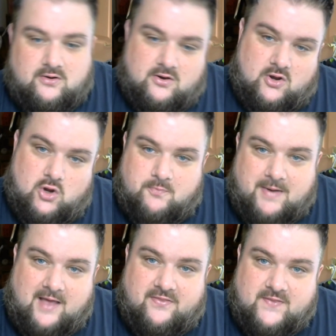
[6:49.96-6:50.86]
her
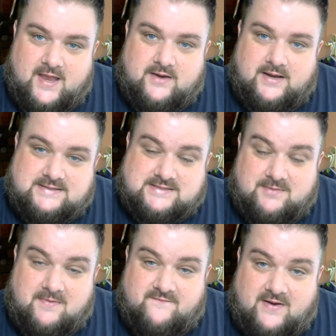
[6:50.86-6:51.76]
path now, that's
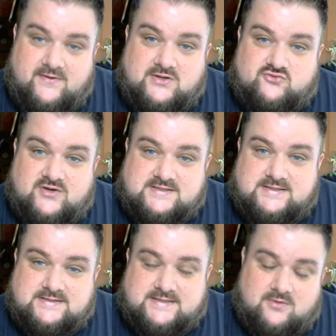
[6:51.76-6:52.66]
going to be very interesting
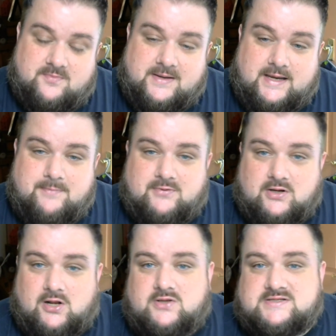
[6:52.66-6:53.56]
to see. I'm going to be keeping a
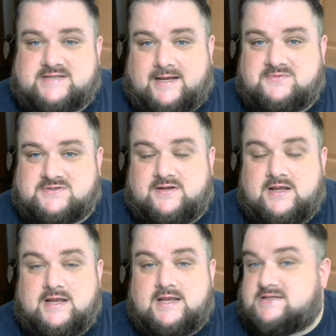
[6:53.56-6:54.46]
close tabs and
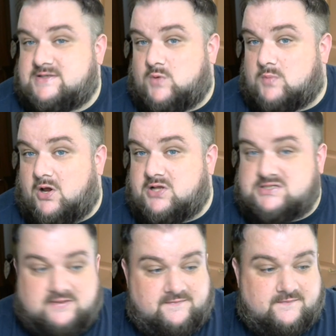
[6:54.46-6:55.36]
see what
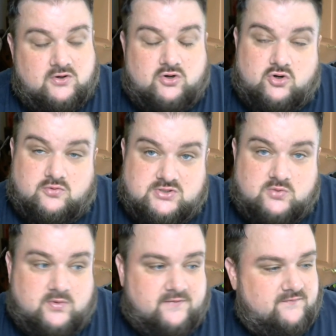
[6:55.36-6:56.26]
Motive comes
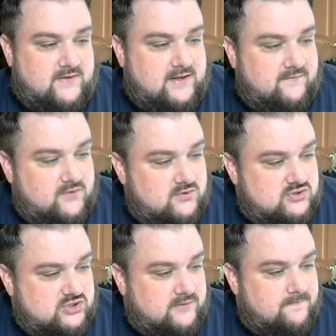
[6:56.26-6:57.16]
up with in the near
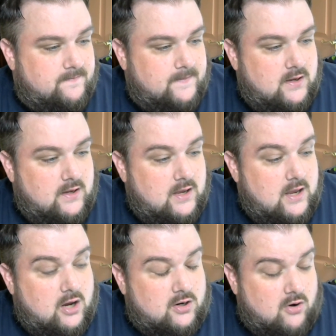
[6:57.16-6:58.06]
future.
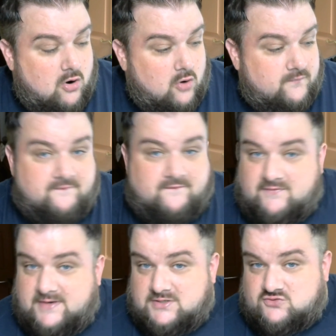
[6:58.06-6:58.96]
Other
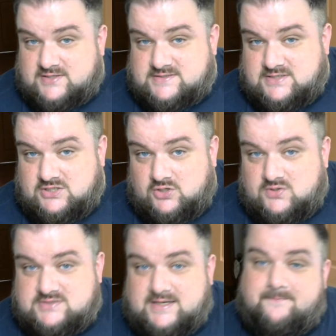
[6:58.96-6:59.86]
very interesting
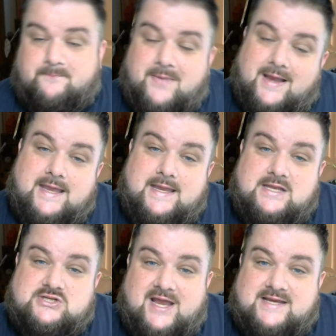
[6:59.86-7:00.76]
news, back at
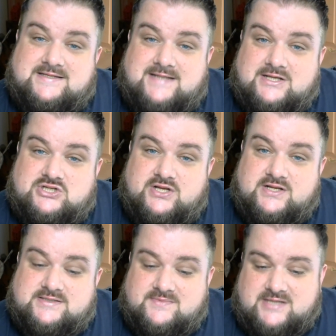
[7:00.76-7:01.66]
EGX last year
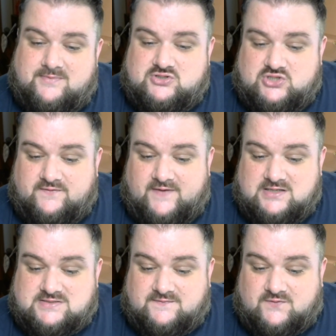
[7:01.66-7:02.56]
in September
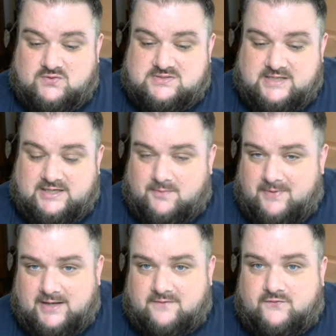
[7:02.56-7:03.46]
2014, I
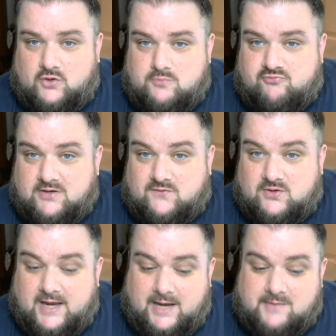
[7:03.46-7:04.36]
played a few
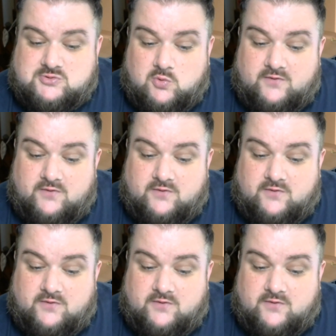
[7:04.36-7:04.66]
preview games, and one of